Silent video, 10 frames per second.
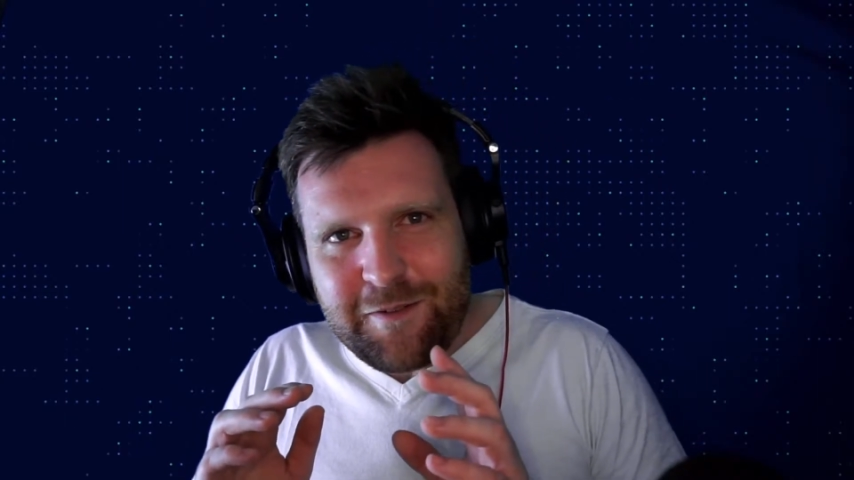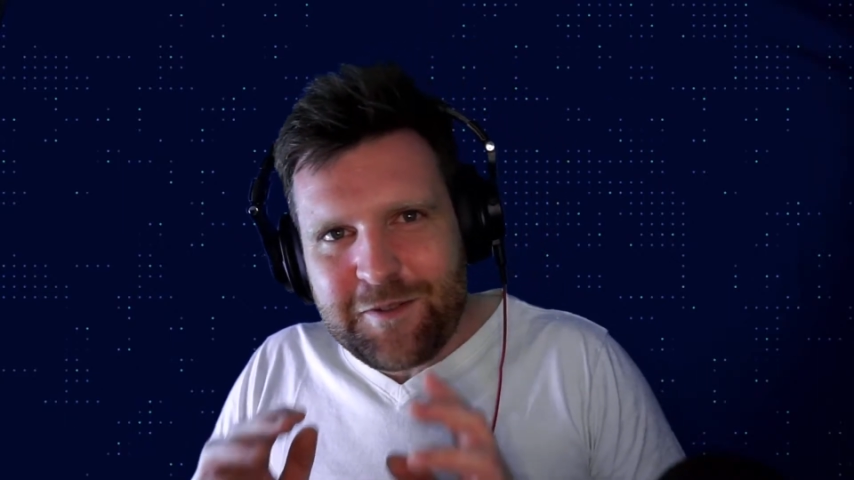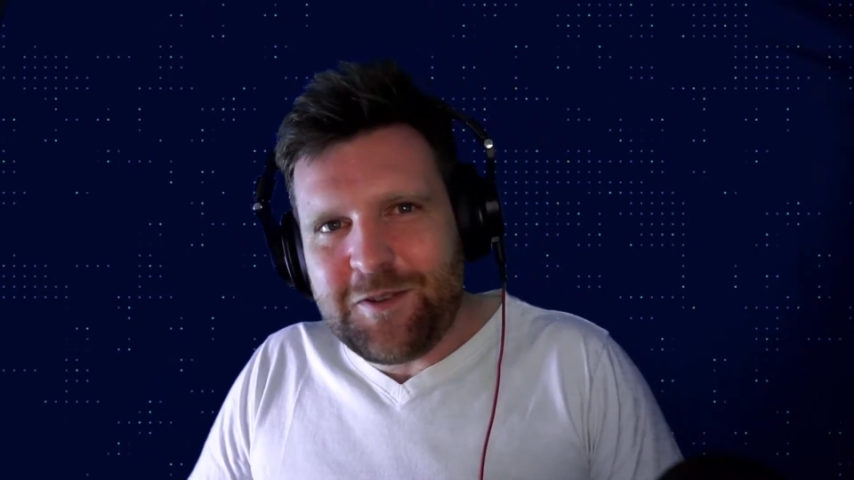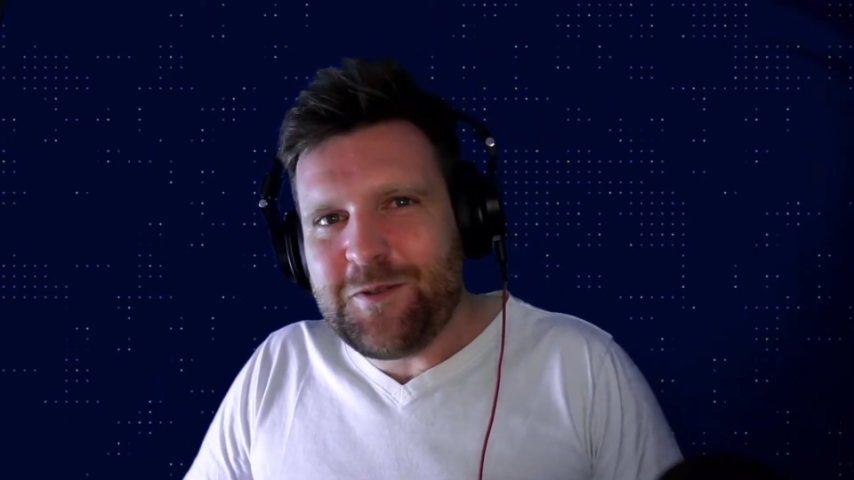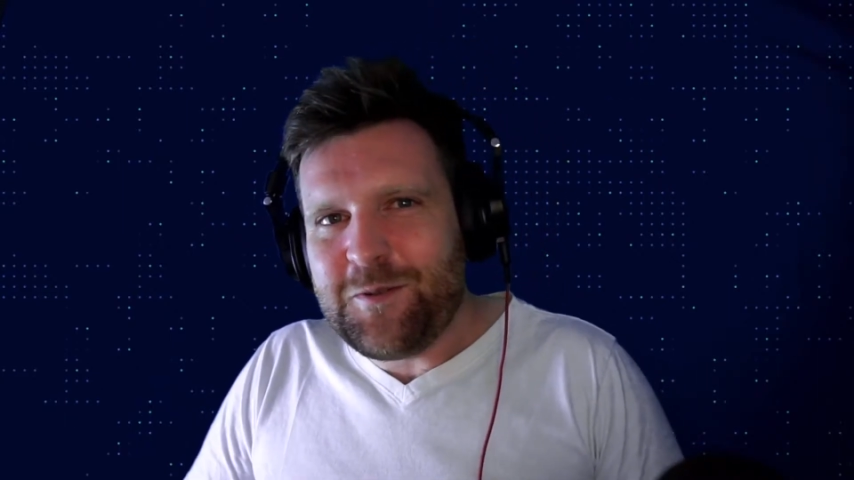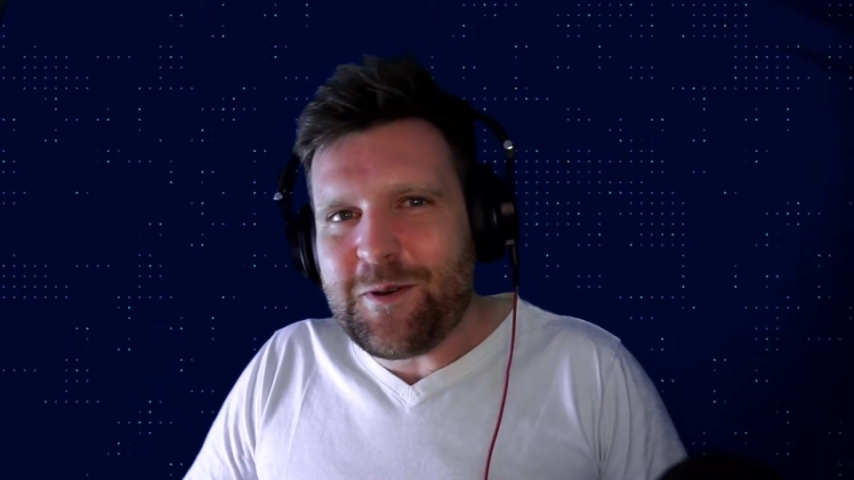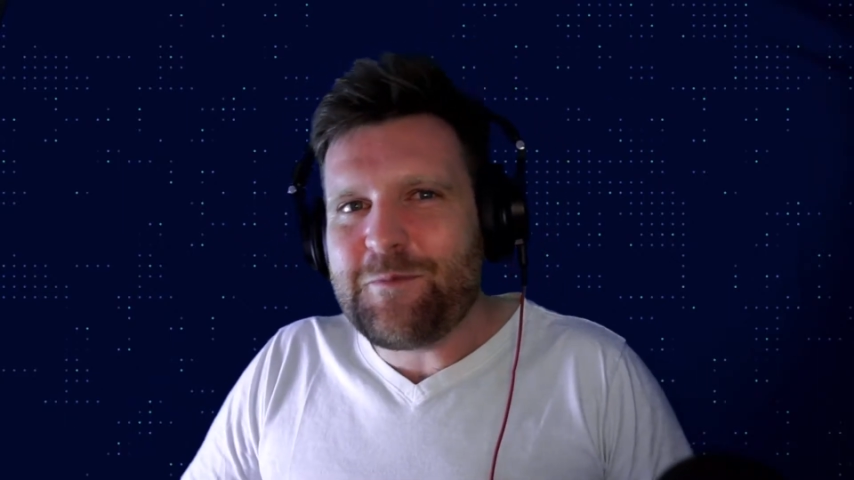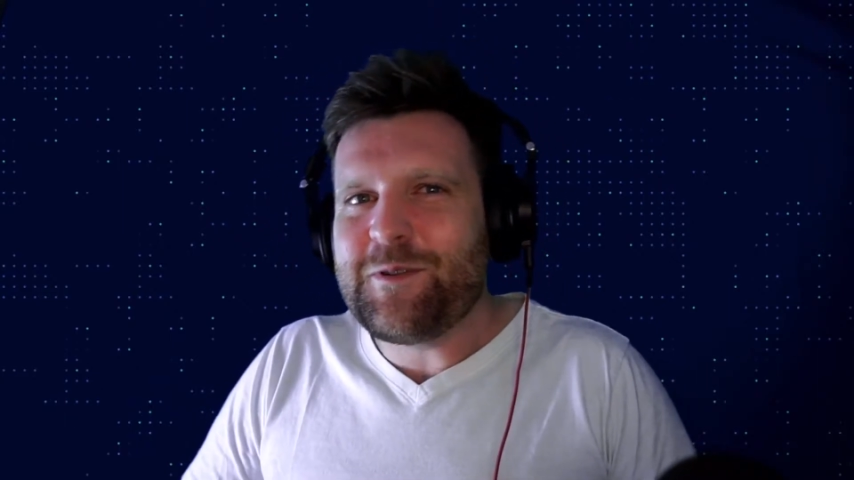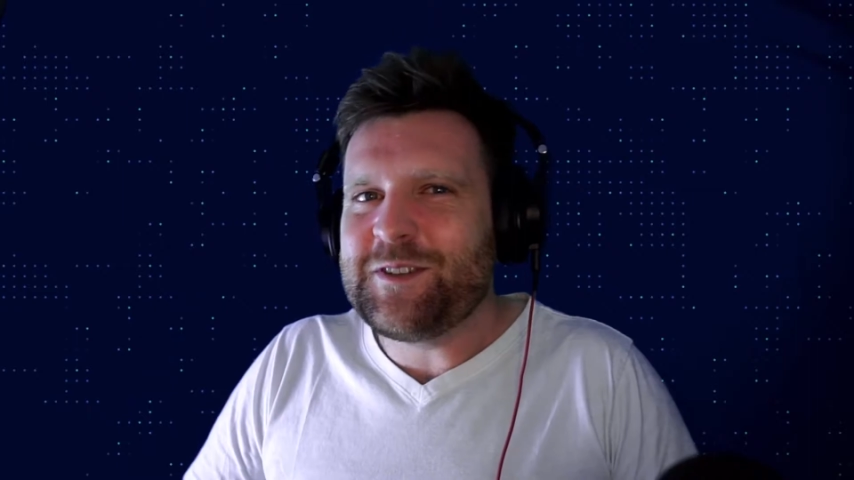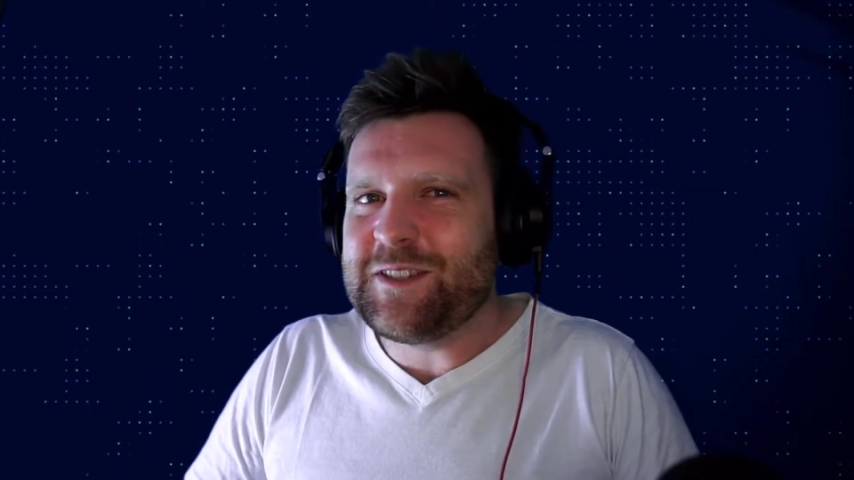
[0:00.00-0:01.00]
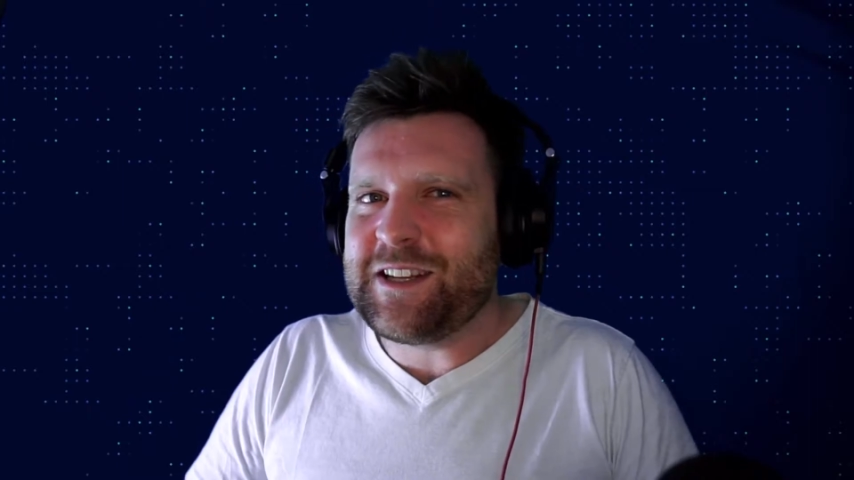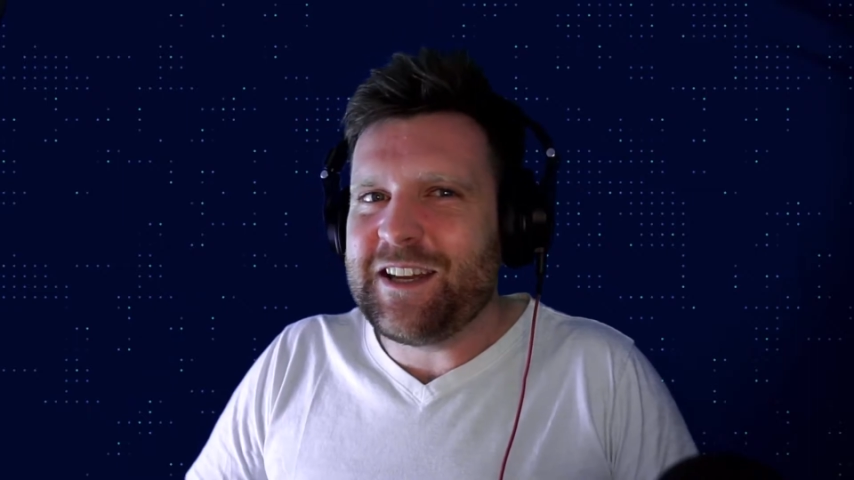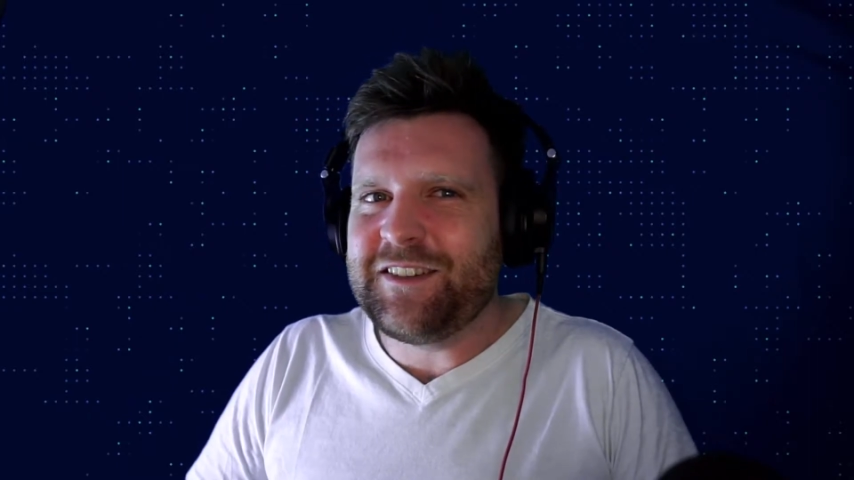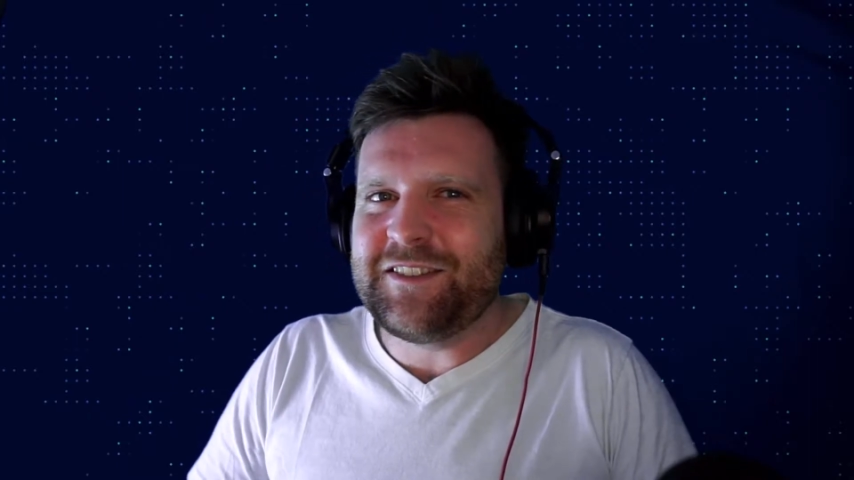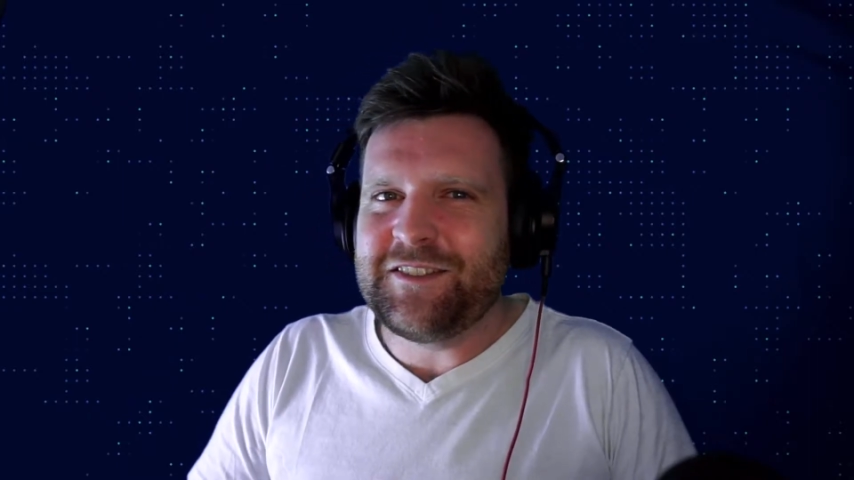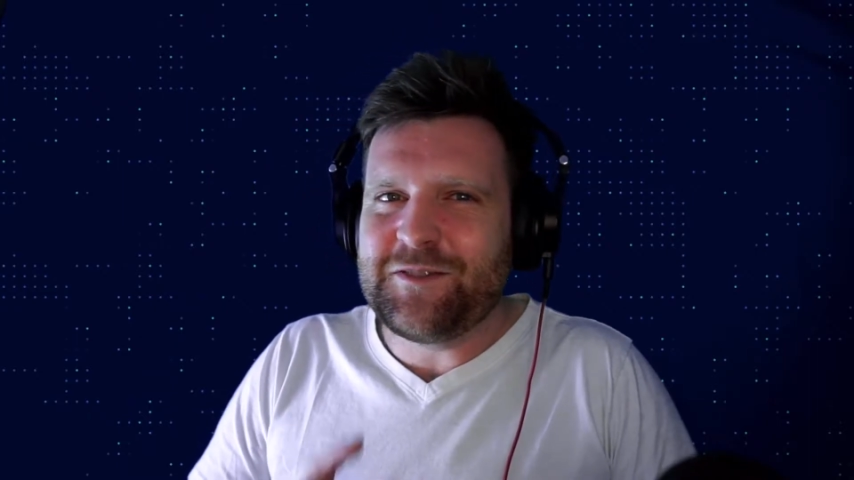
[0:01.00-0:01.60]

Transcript: few presentations,